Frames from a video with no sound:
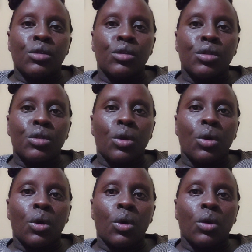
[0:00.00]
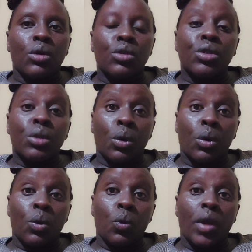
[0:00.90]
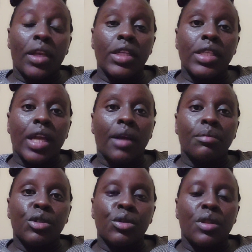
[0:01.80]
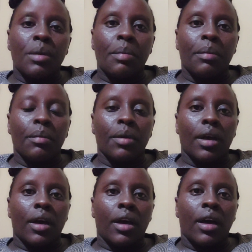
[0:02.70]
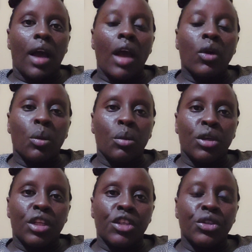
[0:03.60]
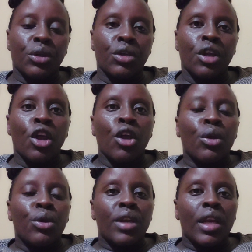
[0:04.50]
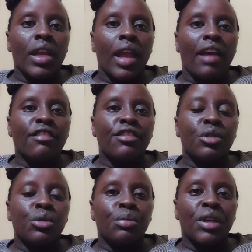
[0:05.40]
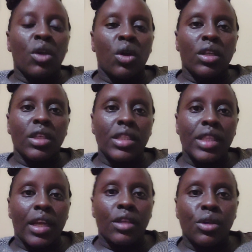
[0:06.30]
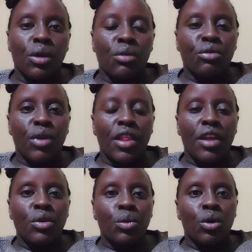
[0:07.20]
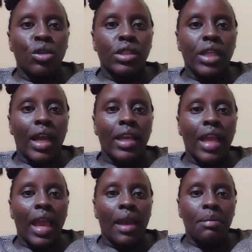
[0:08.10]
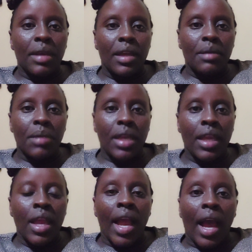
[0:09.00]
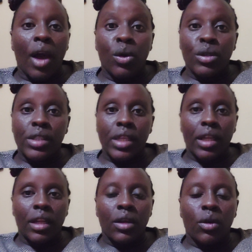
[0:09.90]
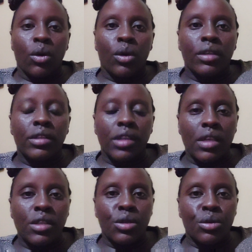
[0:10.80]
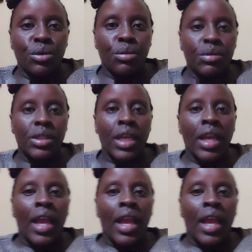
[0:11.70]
So when it comes to the accommodation, you really have to be cognizant of whether you want an Airbnb, a hotel, or just rooms.